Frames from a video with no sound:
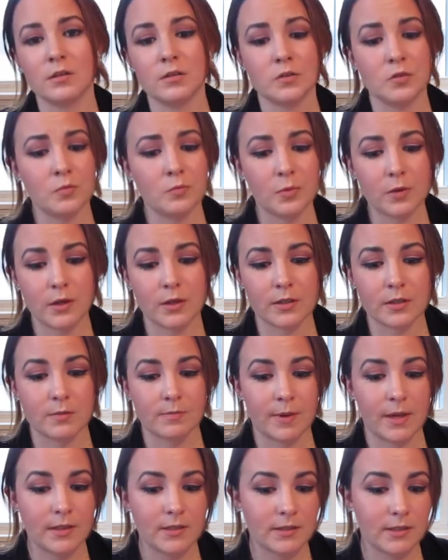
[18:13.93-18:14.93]
super
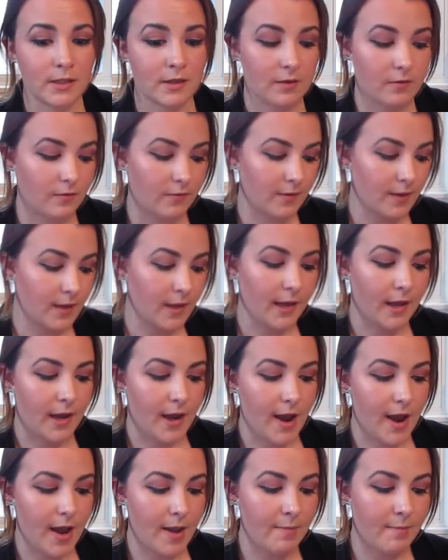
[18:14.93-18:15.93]
expensive.
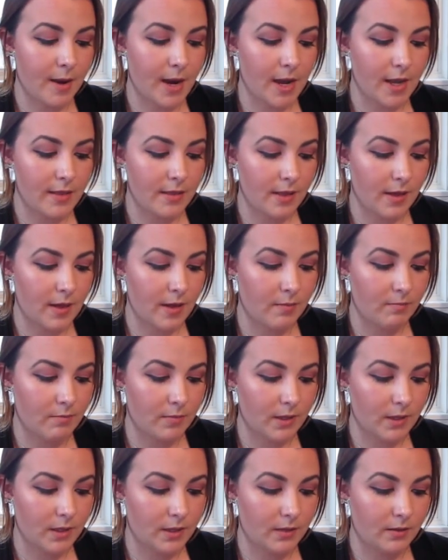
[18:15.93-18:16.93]
I buy
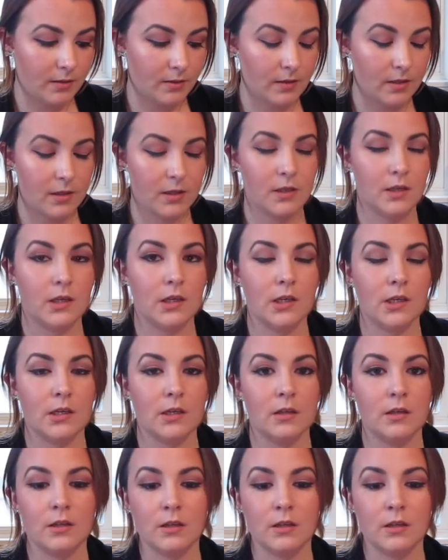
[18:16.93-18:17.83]
them in the